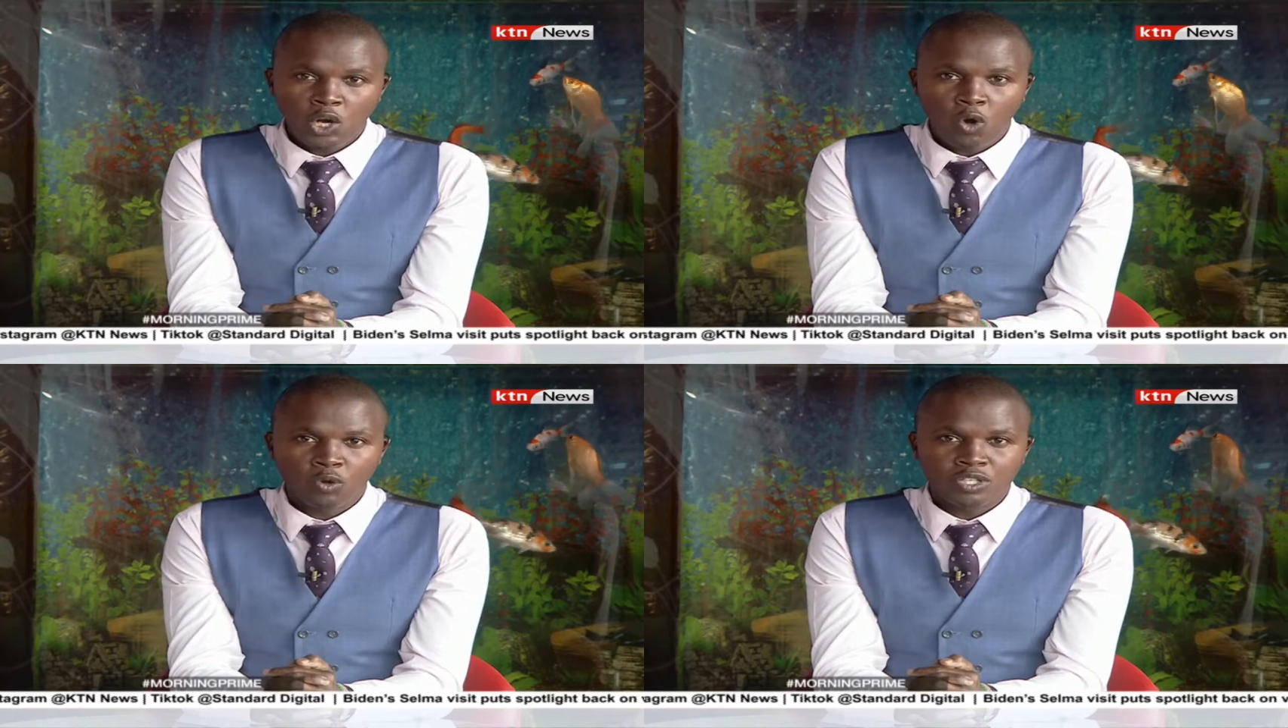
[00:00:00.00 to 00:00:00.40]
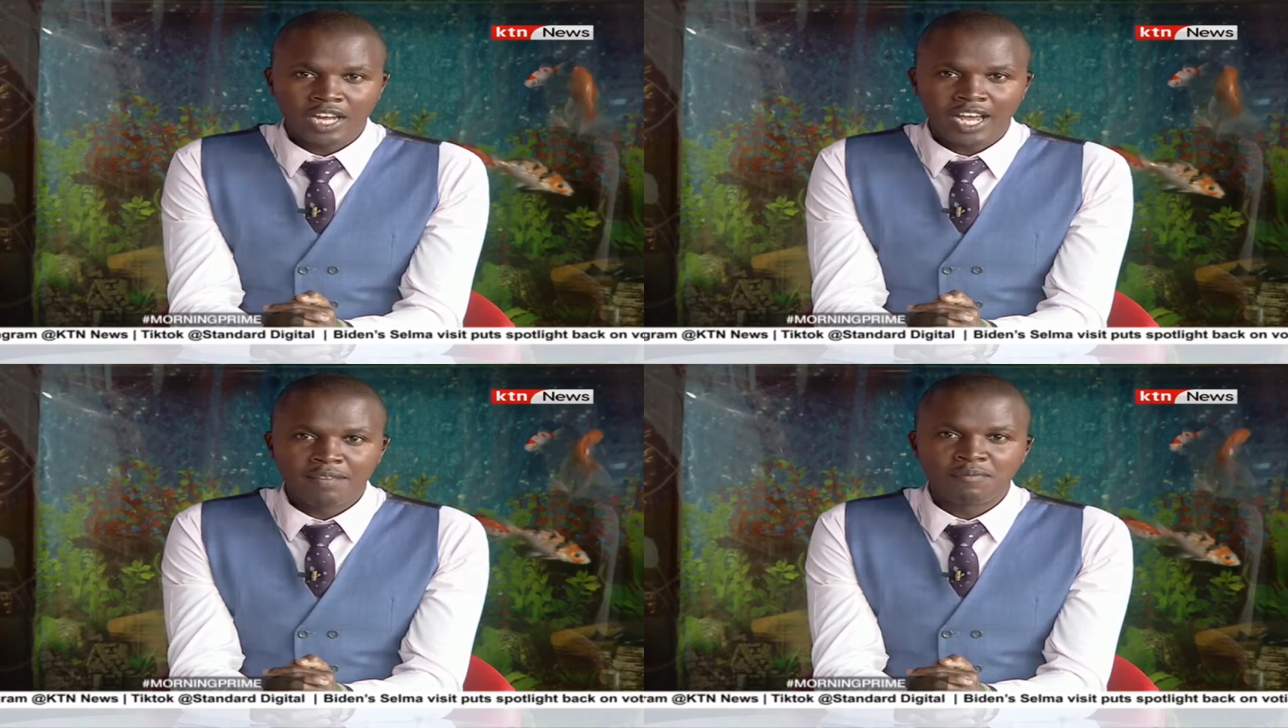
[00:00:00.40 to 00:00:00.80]

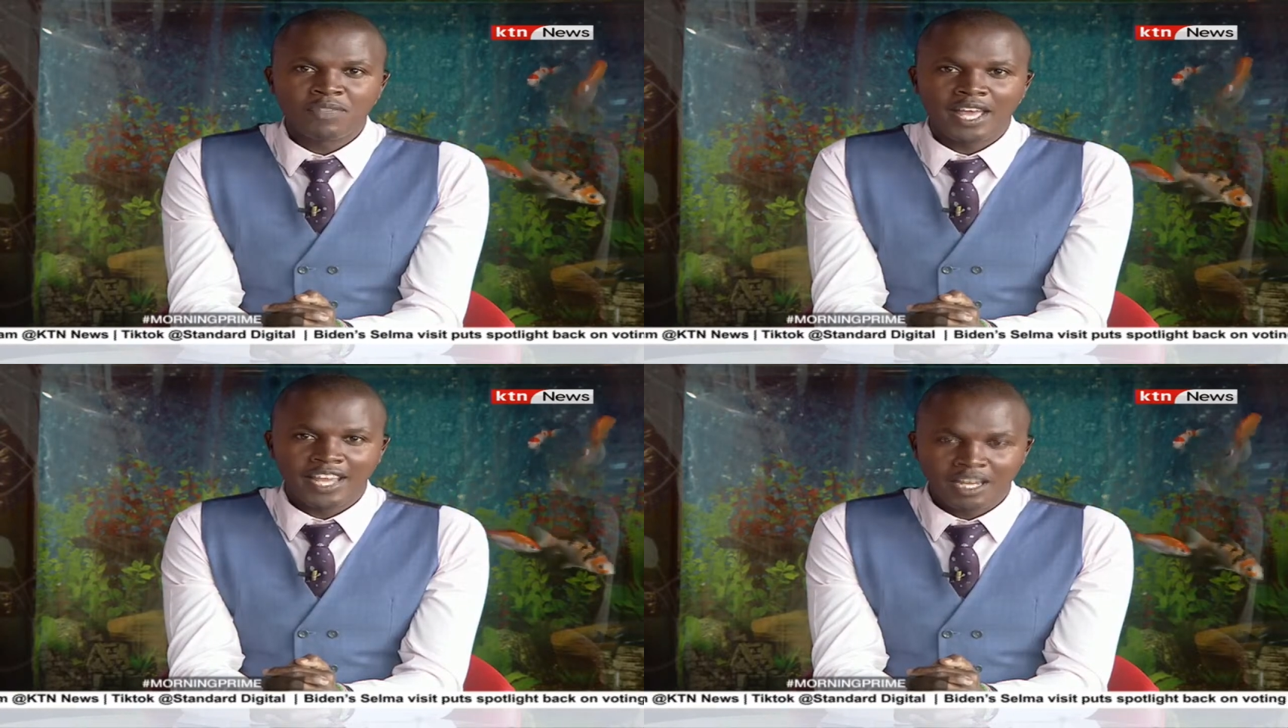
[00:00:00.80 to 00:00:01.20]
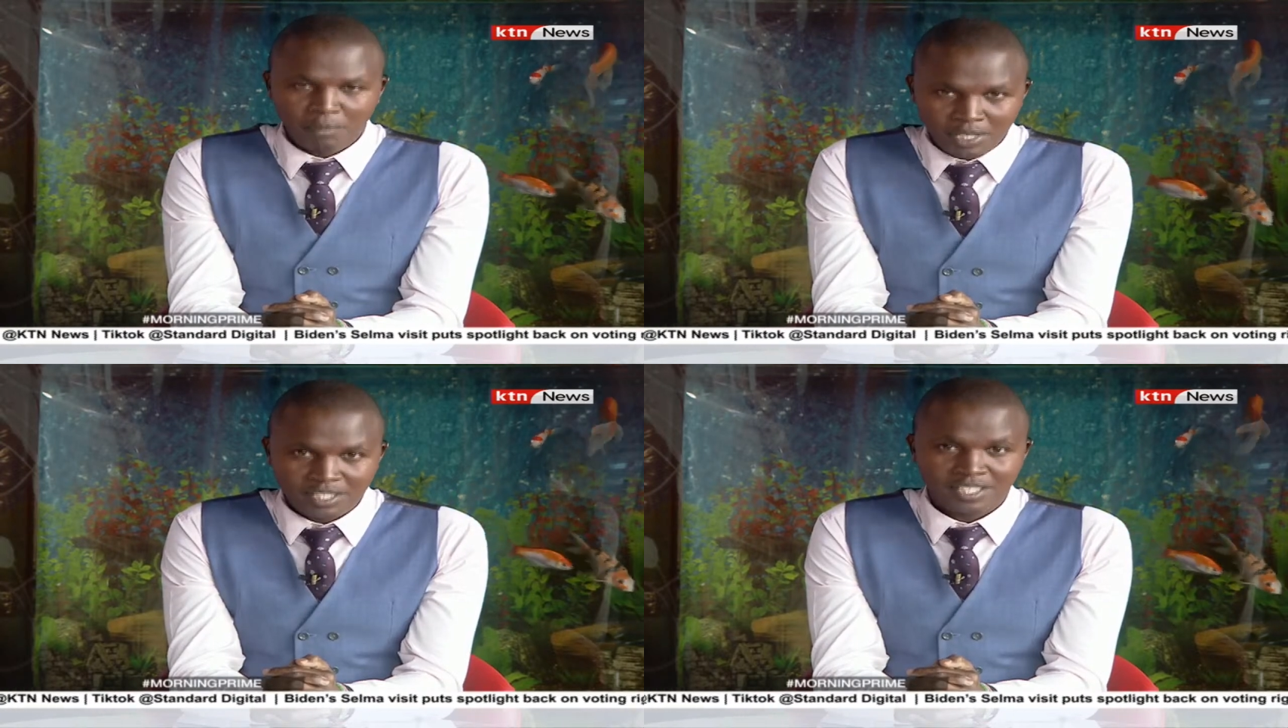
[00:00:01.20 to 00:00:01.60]
long-time
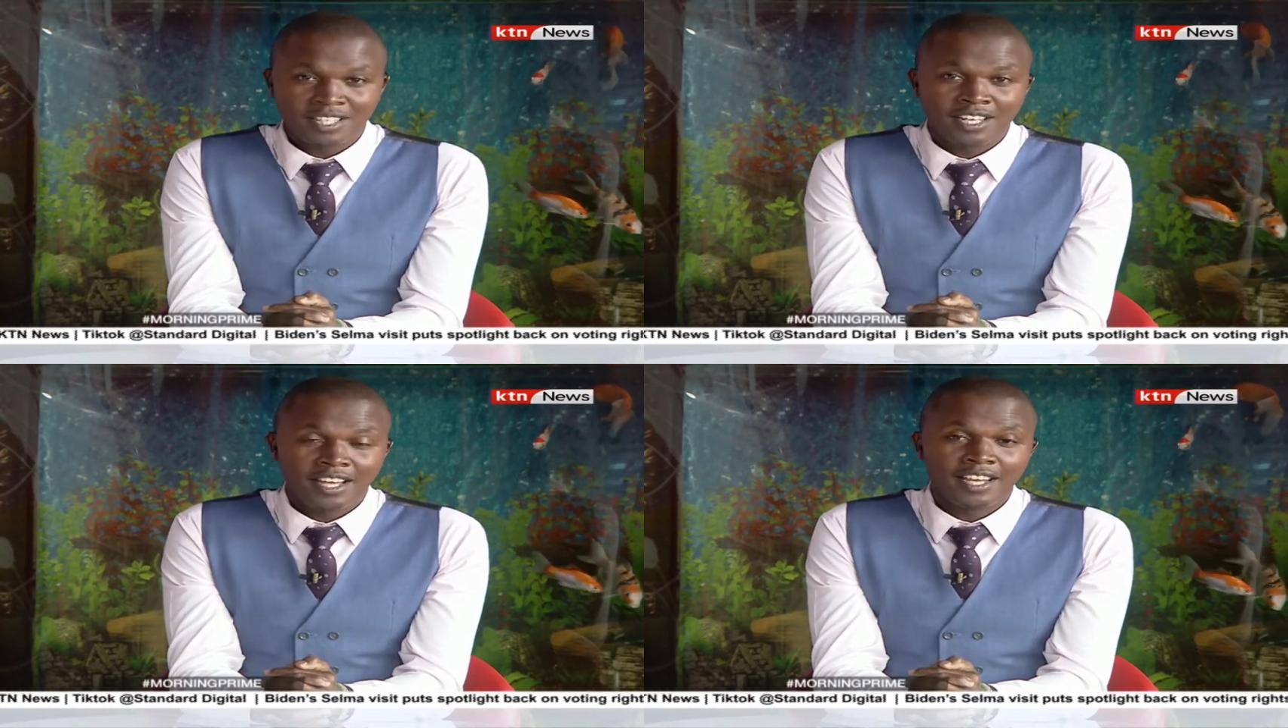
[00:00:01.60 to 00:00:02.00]
enemies,